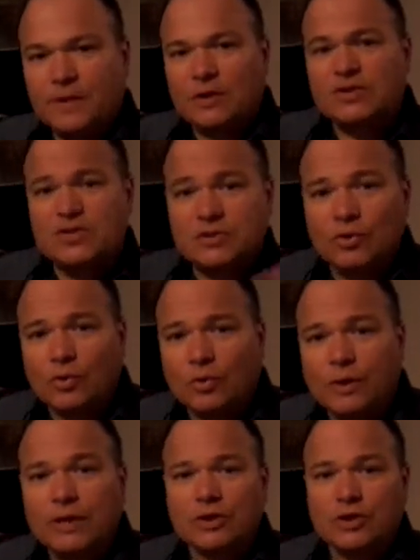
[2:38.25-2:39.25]

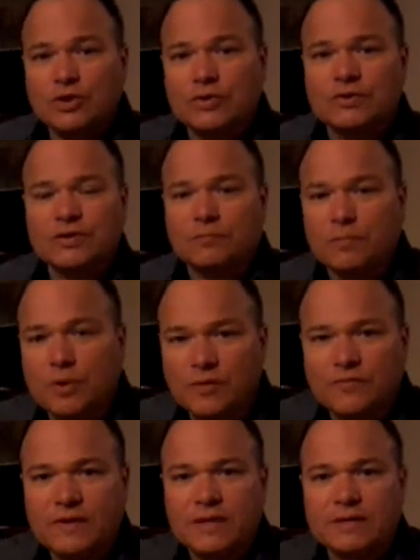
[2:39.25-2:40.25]
story and news and
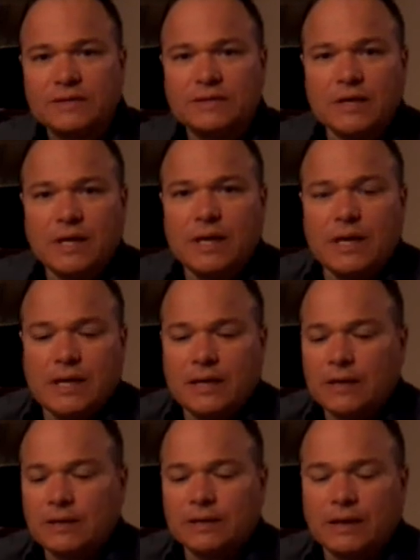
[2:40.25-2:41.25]
movies,
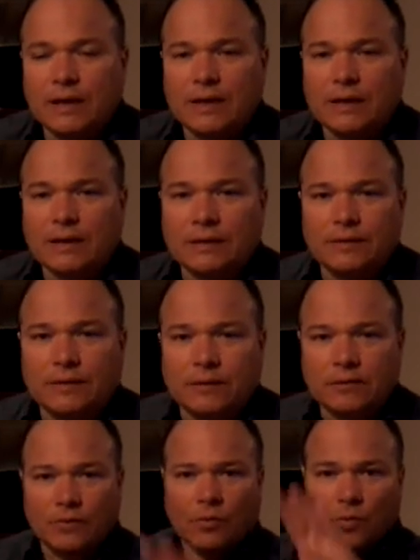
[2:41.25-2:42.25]
in
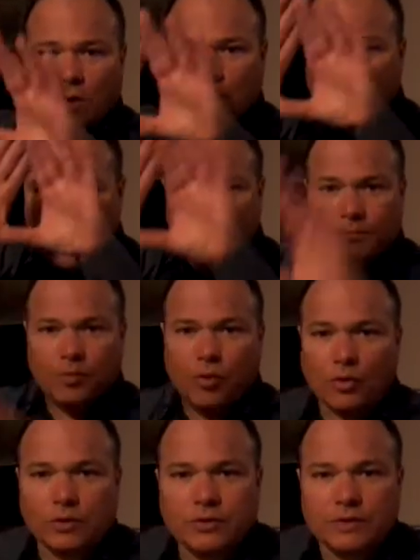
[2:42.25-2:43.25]
the one-eyed
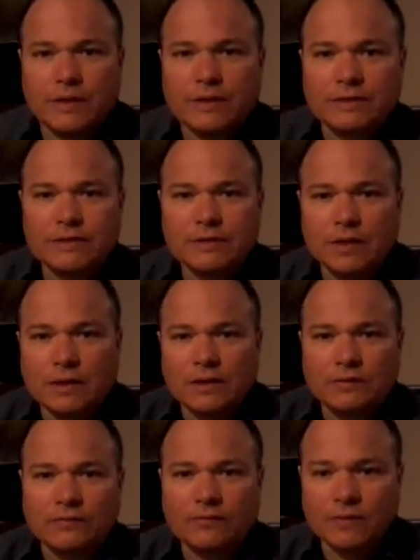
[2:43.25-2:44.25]
portraits
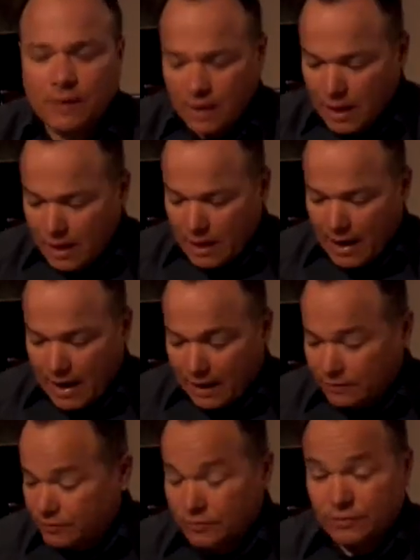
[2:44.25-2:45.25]
of
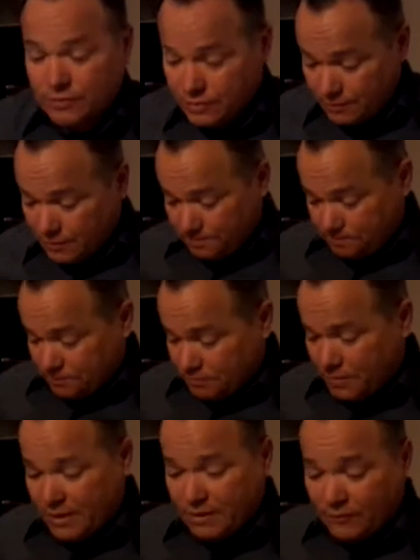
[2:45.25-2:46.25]
actors,
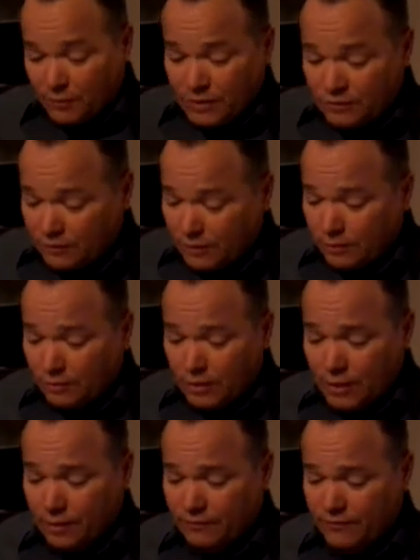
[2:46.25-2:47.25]
many of which
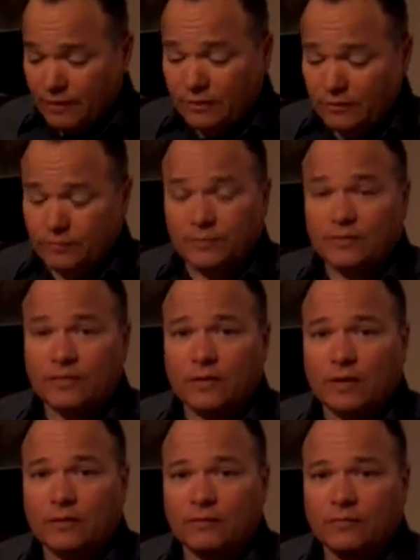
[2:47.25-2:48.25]
are victims
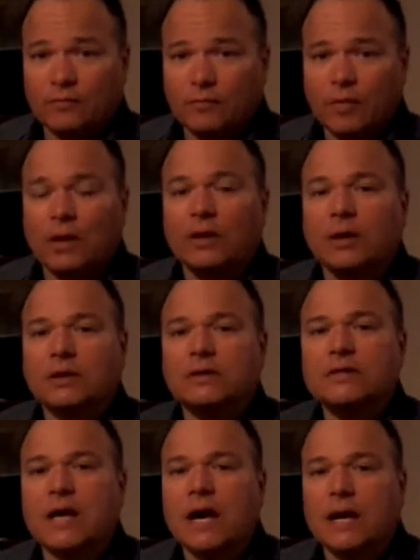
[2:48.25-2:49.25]
of
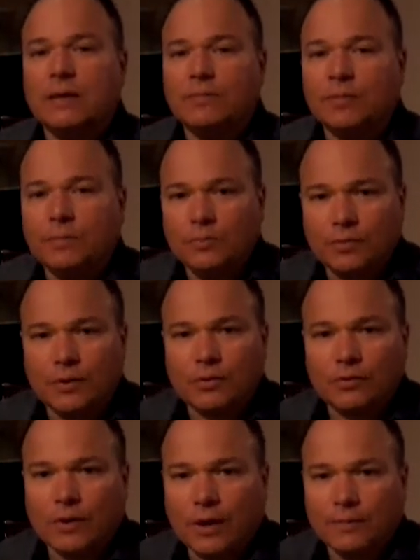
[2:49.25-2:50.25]
Monarch-type
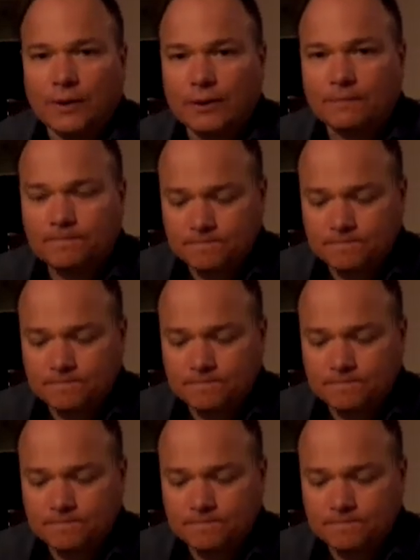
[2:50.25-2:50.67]
programming.